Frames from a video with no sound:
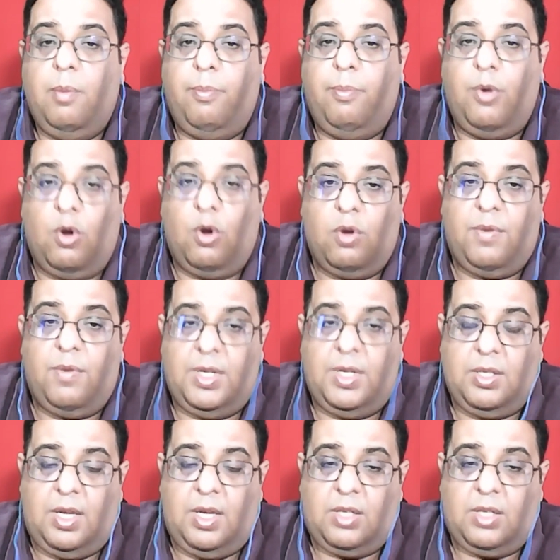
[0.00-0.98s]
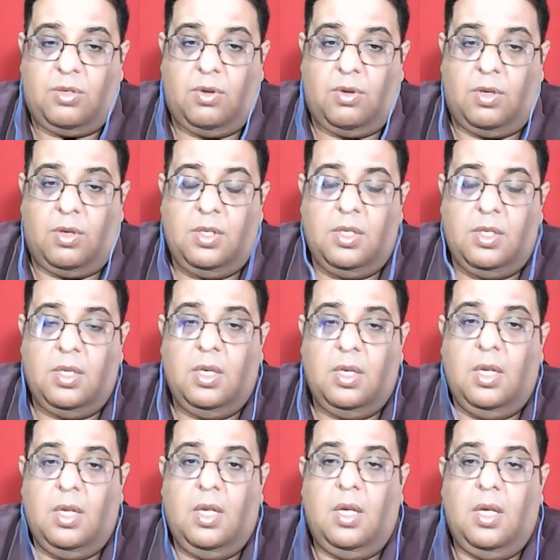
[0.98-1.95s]
pure veg restaurants,
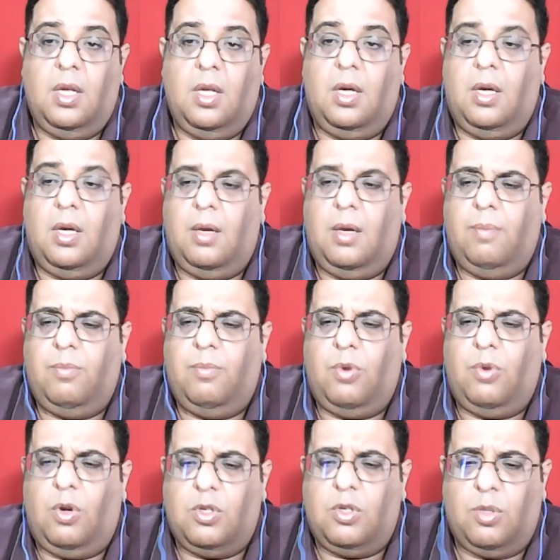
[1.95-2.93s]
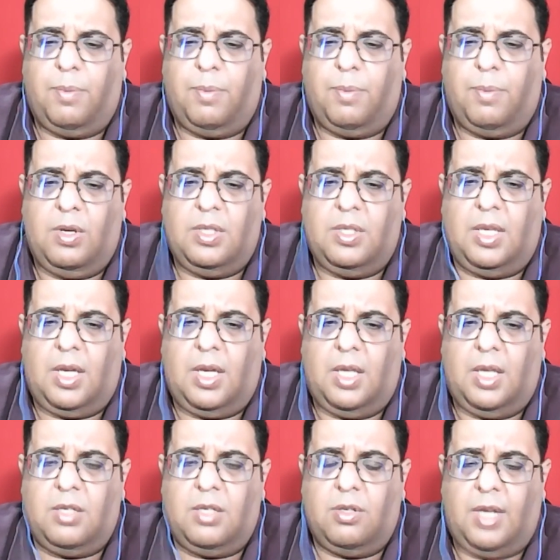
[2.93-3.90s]
um, also because there
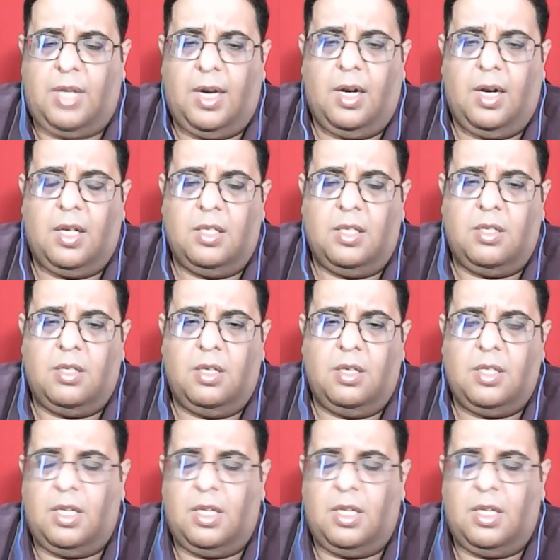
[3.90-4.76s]
are societal concerns